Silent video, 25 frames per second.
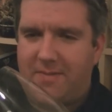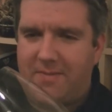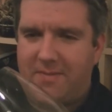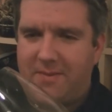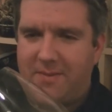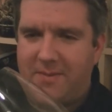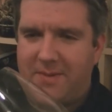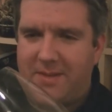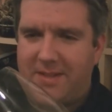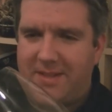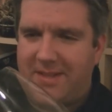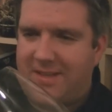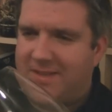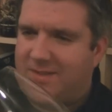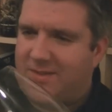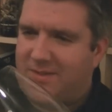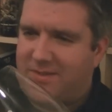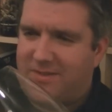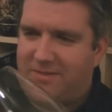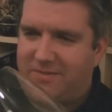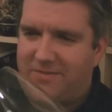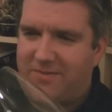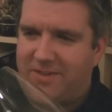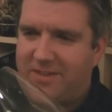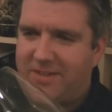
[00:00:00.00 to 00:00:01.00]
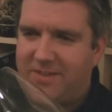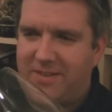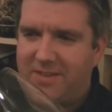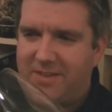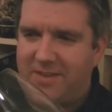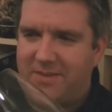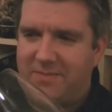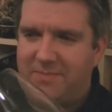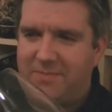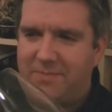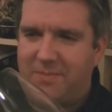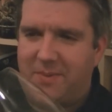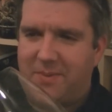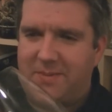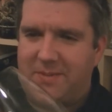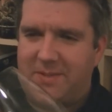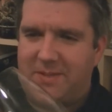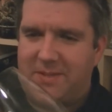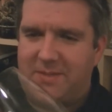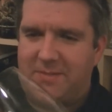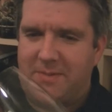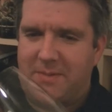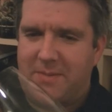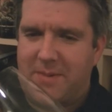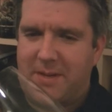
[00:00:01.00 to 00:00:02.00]
I mean, that's the first thing that popped
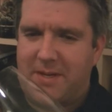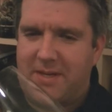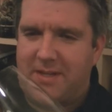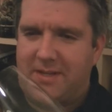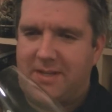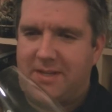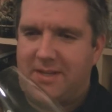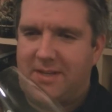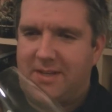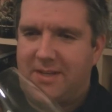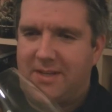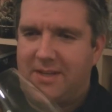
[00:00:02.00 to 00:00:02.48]
into my mind.